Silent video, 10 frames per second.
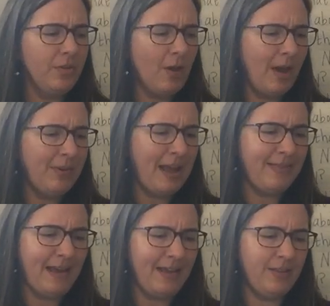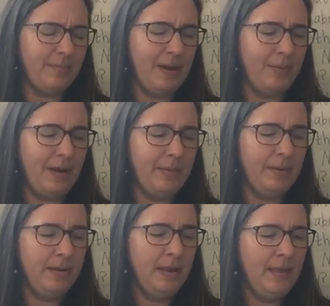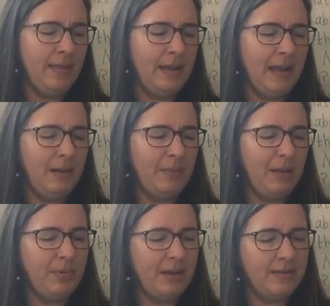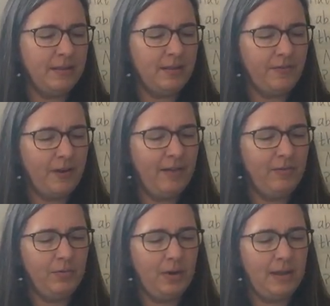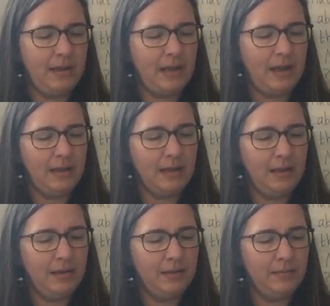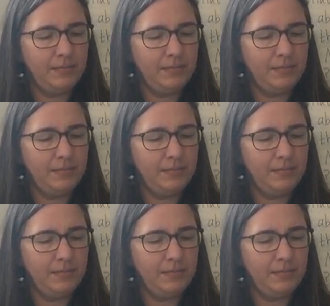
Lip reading: So I would add that to my web, that Anne made presents for everyone at Hanukkah.